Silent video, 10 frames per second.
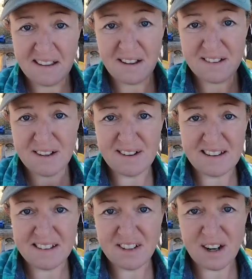also
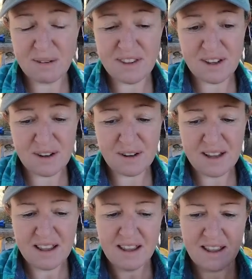nice to share with you.
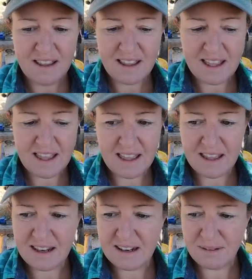
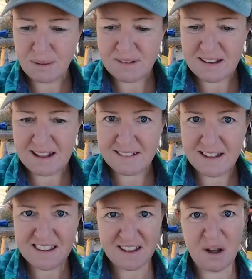And what was the last
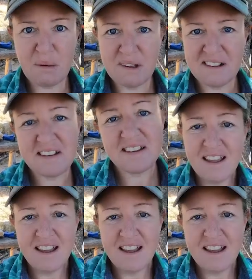thing? The almonds.